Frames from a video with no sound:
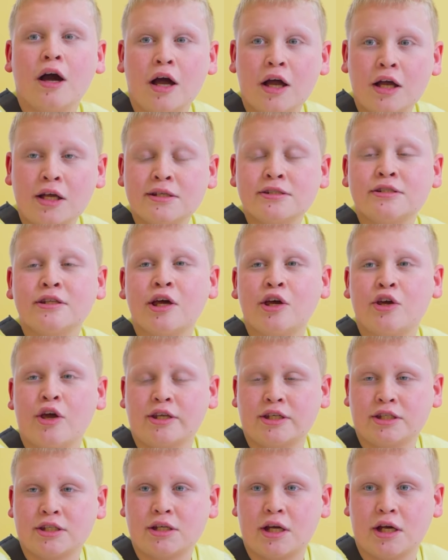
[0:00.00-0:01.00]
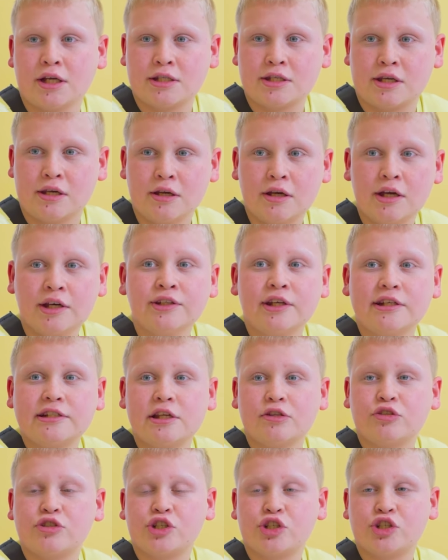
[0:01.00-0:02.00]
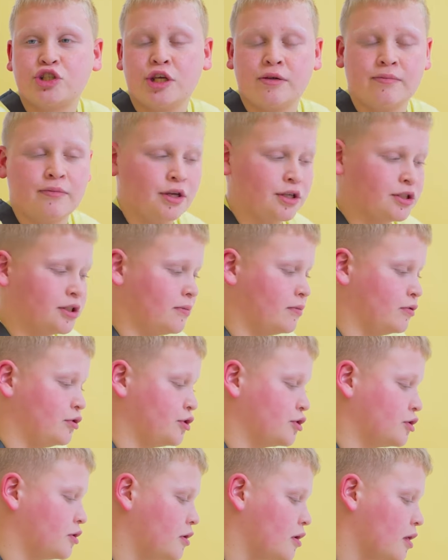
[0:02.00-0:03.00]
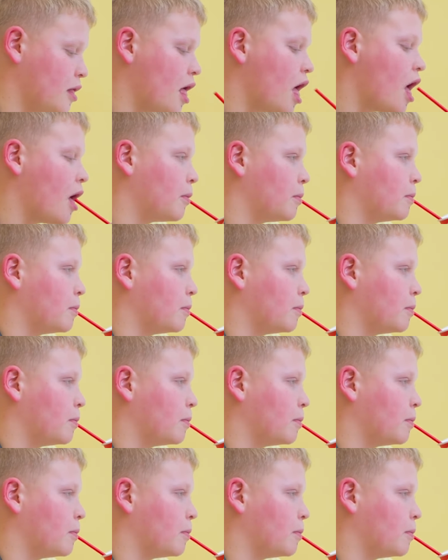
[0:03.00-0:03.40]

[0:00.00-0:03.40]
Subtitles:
Yep, I know that. You'll forget about me as soon as you land.